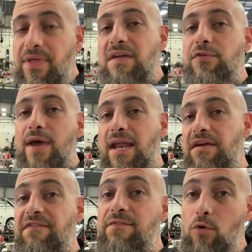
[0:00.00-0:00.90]
than if you had a
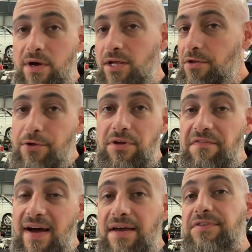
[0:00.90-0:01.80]
40 or
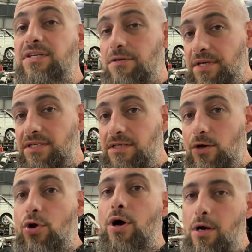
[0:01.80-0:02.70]
35 series
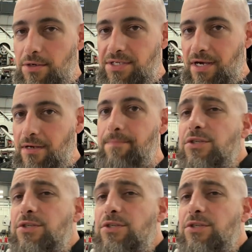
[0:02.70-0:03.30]
car tire.